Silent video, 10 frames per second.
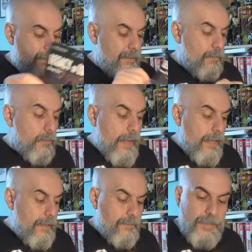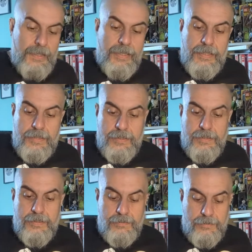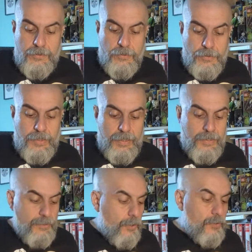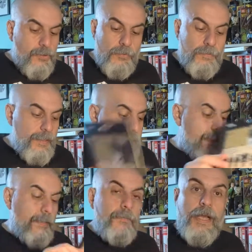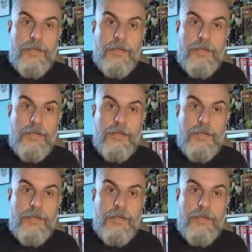wave is done completely in black